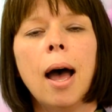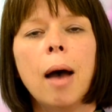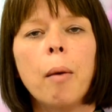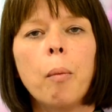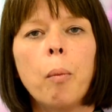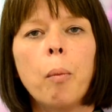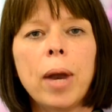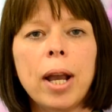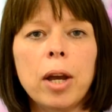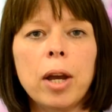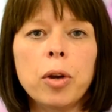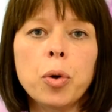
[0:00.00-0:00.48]

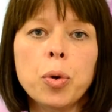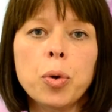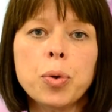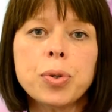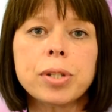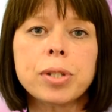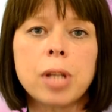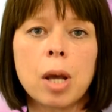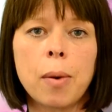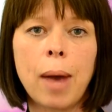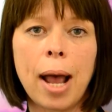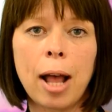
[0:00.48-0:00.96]
We can
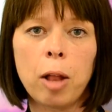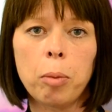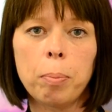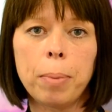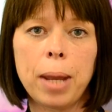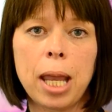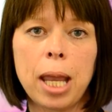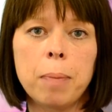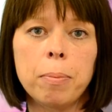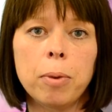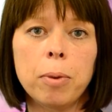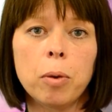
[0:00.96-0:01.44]
also help
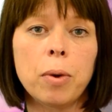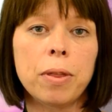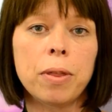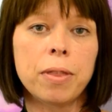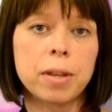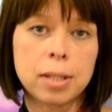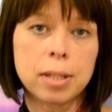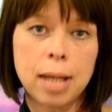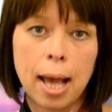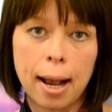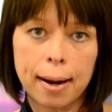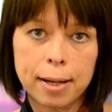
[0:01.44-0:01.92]
people with the
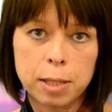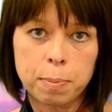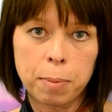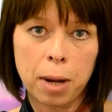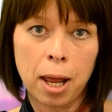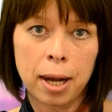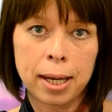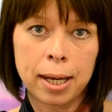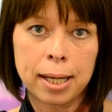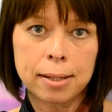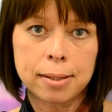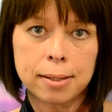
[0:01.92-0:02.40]
tax
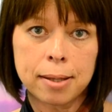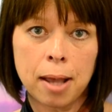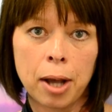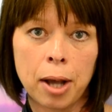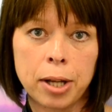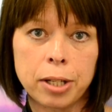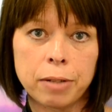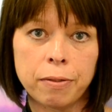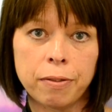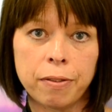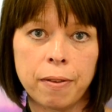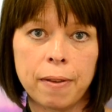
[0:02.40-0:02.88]
planning side
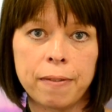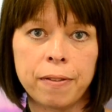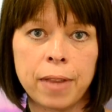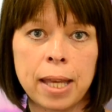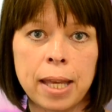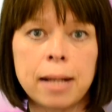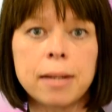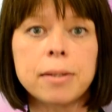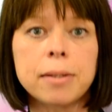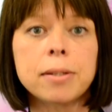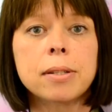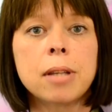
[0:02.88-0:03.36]
of
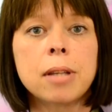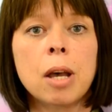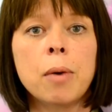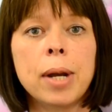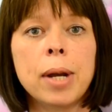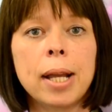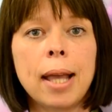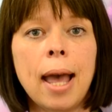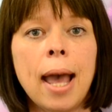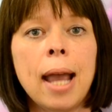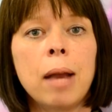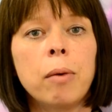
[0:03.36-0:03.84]
things. So
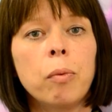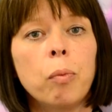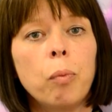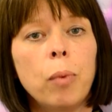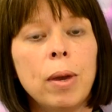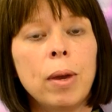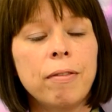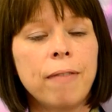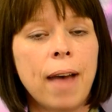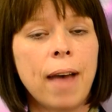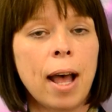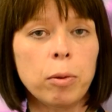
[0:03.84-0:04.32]
again,
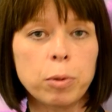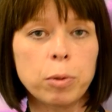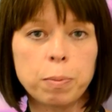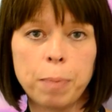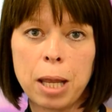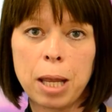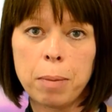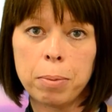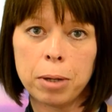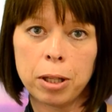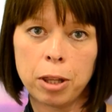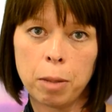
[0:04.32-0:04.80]
we've helped
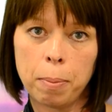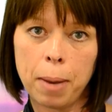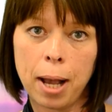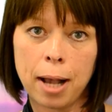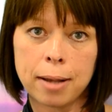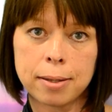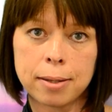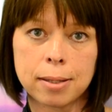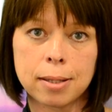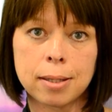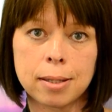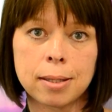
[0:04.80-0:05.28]
people in the
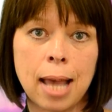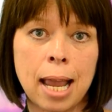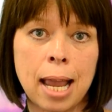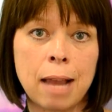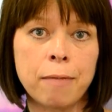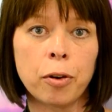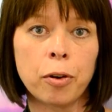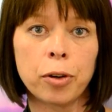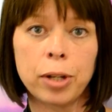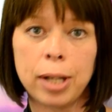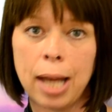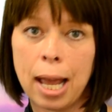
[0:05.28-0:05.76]
past save
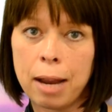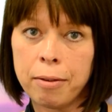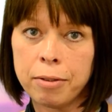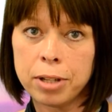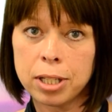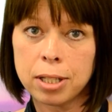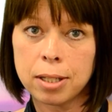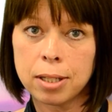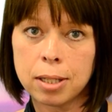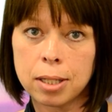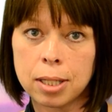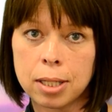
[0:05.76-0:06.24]
on
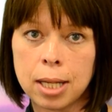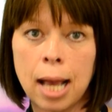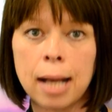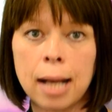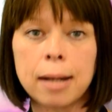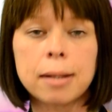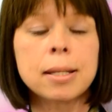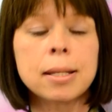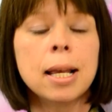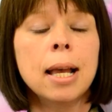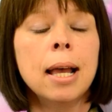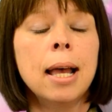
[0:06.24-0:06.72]
inheritance
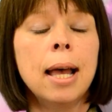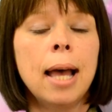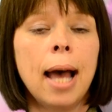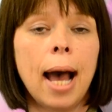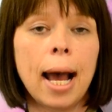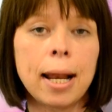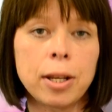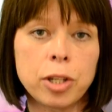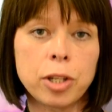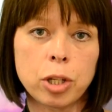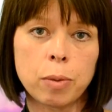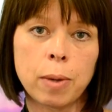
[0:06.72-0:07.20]
tax
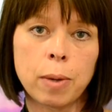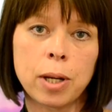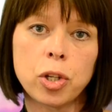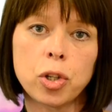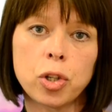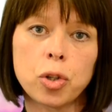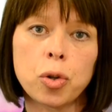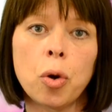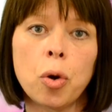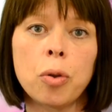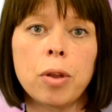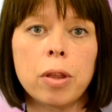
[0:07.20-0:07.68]
and to
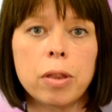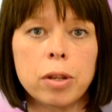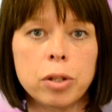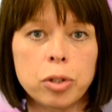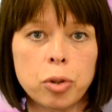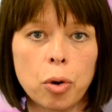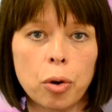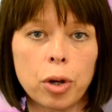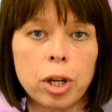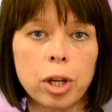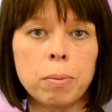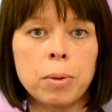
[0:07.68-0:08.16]
ensure that the
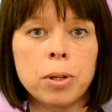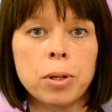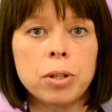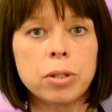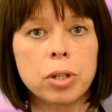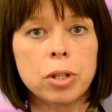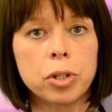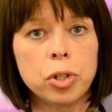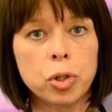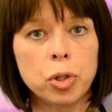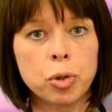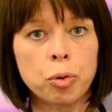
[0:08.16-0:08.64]
documents
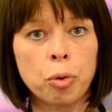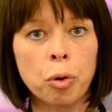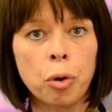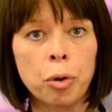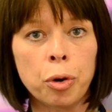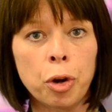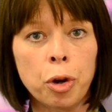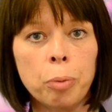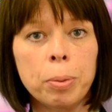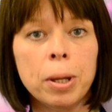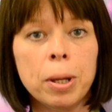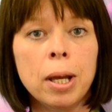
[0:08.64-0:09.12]
that are drawn
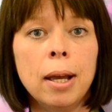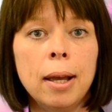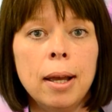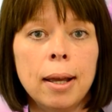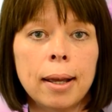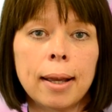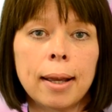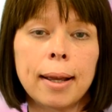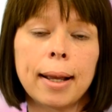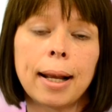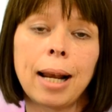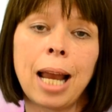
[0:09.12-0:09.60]
up
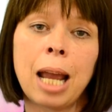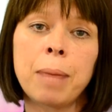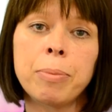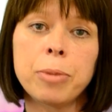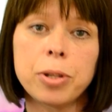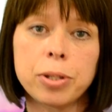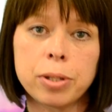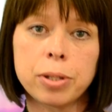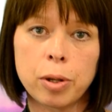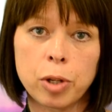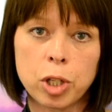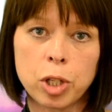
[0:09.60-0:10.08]
can claim the
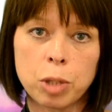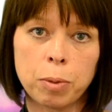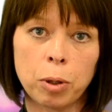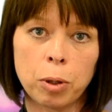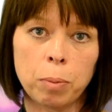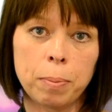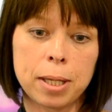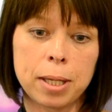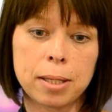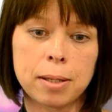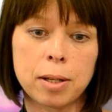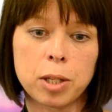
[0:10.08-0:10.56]
suitable
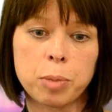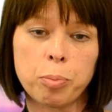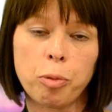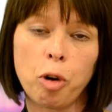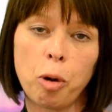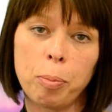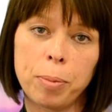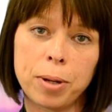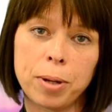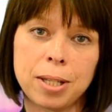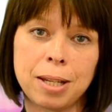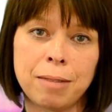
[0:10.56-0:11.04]
business
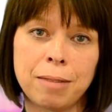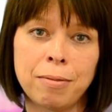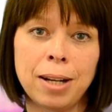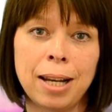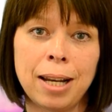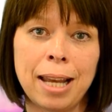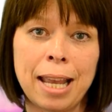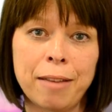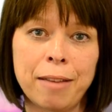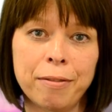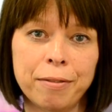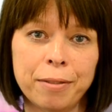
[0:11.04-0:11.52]
property
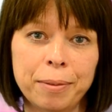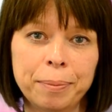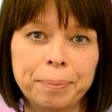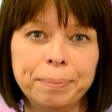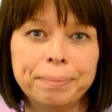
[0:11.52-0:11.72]
relief.